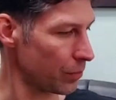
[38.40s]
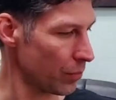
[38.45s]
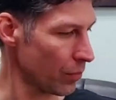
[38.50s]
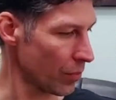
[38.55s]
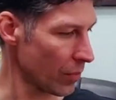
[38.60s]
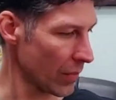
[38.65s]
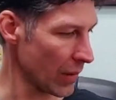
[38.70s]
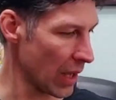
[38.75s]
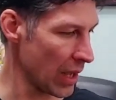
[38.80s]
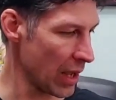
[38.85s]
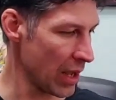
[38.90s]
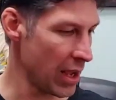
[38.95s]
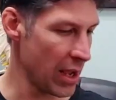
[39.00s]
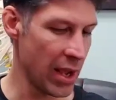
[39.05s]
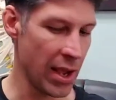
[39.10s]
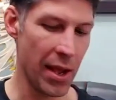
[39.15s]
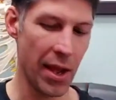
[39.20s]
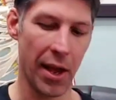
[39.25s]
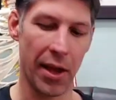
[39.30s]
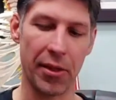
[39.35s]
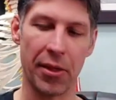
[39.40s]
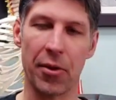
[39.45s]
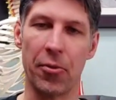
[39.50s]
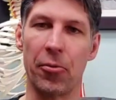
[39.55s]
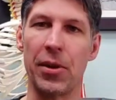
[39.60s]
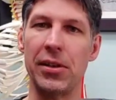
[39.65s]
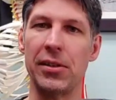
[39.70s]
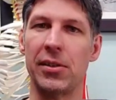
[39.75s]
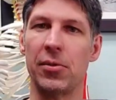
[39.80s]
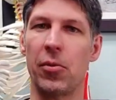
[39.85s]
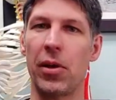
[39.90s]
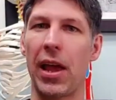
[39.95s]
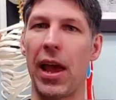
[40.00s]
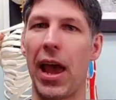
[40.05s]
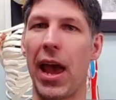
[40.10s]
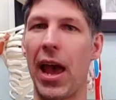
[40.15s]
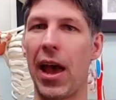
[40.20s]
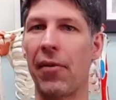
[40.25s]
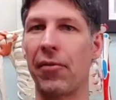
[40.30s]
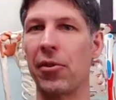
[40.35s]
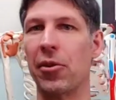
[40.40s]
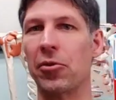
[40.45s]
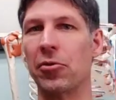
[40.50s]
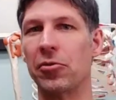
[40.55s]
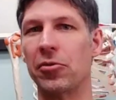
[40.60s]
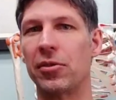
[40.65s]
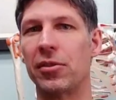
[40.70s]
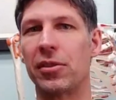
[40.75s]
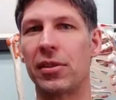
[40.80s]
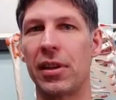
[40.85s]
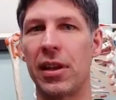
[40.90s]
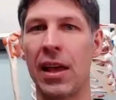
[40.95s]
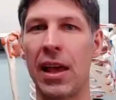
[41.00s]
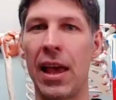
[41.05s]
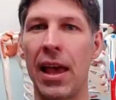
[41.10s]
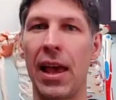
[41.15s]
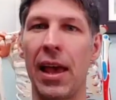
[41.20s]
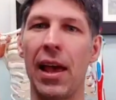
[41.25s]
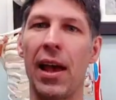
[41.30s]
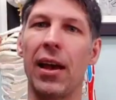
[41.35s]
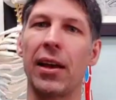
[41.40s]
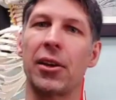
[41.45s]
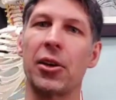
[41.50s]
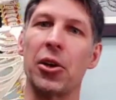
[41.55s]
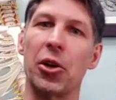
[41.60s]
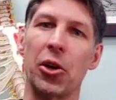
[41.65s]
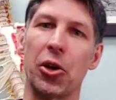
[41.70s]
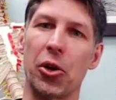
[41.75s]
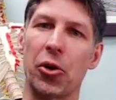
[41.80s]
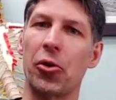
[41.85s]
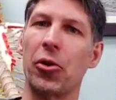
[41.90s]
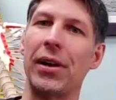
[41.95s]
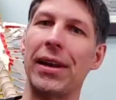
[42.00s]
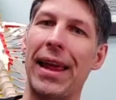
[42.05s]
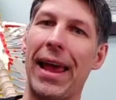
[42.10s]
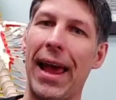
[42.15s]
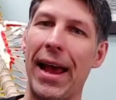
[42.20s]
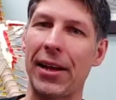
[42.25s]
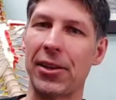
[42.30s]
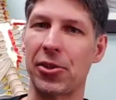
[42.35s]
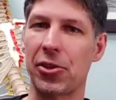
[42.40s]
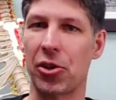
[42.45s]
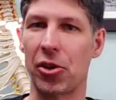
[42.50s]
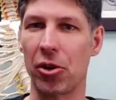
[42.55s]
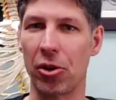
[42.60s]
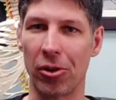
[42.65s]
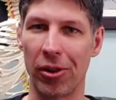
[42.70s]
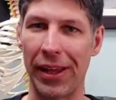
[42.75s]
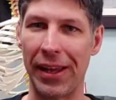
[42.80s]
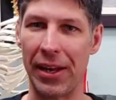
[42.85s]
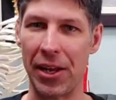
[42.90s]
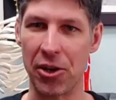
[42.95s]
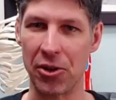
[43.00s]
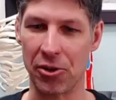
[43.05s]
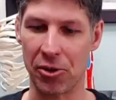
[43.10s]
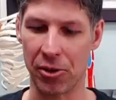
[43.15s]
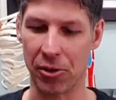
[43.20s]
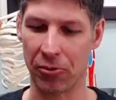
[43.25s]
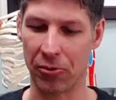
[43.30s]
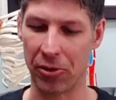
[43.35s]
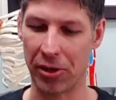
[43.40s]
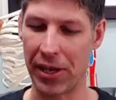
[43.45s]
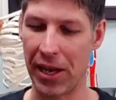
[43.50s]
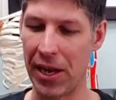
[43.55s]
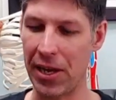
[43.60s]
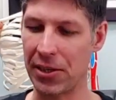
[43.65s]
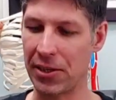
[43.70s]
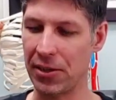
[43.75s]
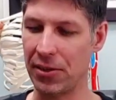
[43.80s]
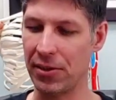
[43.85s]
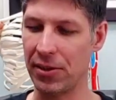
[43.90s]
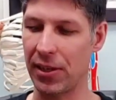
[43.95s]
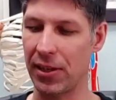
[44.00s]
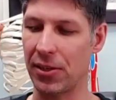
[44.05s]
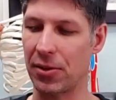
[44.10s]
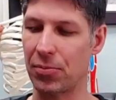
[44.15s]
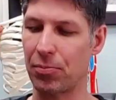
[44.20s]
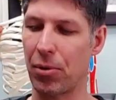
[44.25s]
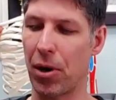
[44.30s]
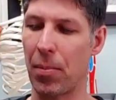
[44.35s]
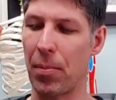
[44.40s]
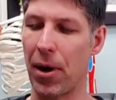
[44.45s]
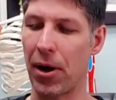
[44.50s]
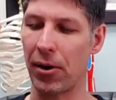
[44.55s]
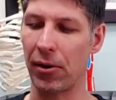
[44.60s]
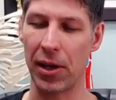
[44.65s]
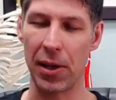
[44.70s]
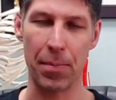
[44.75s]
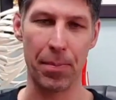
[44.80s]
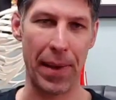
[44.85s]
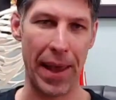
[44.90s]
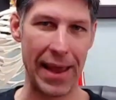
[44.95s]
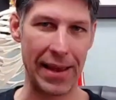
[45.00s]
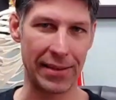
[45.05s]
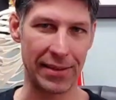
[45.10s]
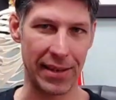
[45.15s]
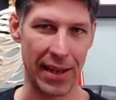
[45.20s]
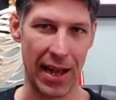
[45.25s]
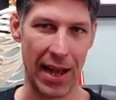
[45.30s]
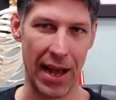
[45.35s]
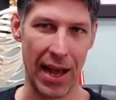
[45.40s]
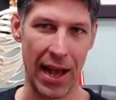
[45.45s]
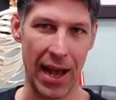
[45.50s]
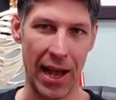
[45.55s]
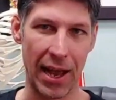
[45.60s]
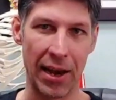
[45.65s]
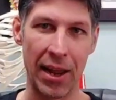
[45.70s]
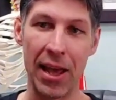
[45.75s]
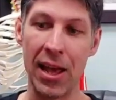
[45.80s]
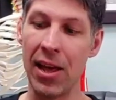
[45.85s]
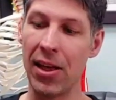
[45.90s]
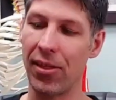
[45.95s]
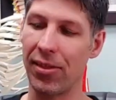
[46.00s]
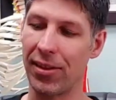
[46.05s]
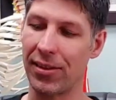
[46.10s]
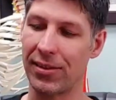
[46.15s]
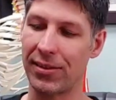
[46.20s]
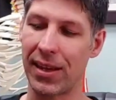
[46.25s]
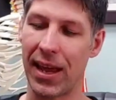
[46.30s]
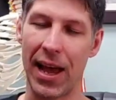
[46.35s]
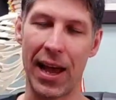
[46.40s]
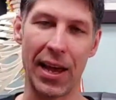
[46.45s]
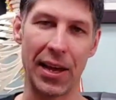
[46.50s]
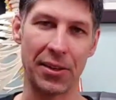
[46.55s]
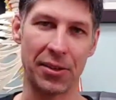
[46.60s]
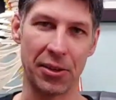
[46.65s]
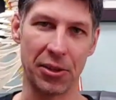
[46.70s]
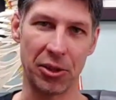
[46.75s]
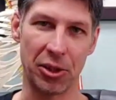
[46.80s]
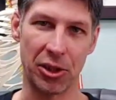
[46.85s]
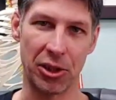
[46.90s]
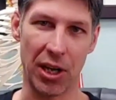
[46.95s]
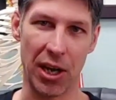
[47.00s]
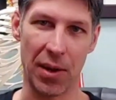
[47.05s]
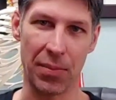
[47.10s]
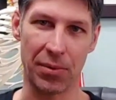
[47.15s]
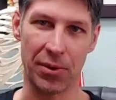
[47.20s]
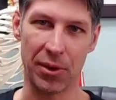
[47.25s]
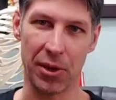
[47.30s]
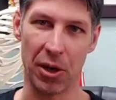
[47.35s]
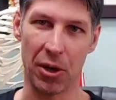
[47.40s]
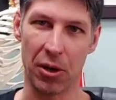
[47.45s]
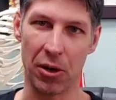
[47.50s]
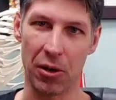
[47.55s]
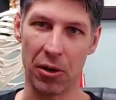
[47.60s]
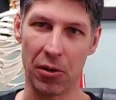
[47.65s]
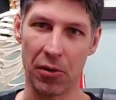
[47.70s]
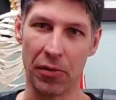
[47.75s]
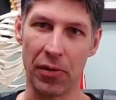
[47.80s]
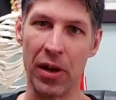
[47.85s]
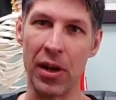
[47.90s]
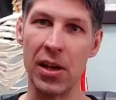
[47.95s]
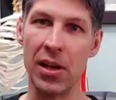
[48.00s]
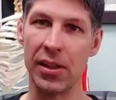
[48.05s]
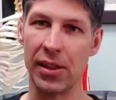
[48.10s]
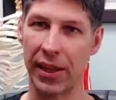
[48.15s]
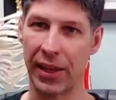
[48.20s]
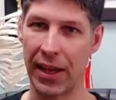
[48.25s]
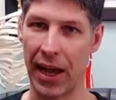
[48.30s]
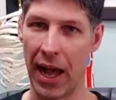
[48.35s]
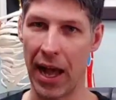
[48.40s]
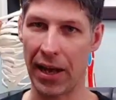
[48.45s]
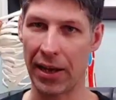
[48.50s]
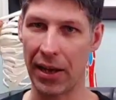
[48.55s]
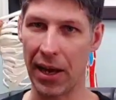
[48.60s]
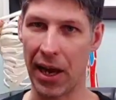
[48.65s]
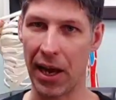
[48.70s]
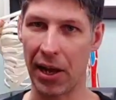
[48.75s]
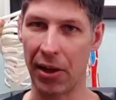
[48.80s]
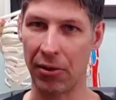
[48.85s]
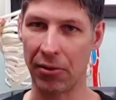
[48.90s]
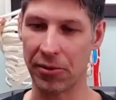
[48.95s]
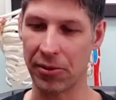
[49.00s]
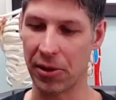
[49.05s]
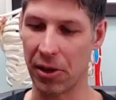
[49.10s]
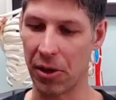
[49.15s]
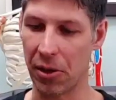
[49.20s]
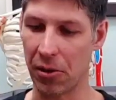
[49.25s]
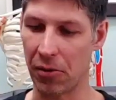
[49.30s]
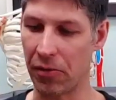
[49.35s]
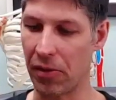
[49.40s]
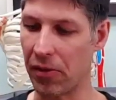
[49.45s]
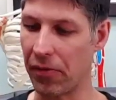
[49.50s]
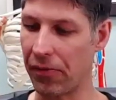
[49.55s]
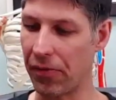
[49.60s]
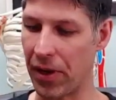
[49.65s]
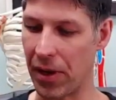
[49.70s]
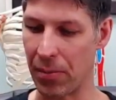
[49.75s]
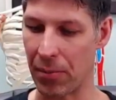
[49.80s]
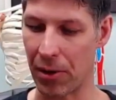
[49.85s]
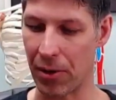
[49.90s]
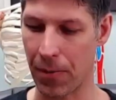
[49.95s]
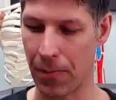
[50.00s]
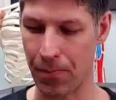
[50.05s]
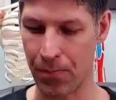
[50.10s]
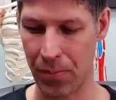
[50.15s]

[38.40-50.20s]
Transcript: And the reason we have those concurrent external and internal rotations is primarily based on the size and shapes of the condyles of the femur.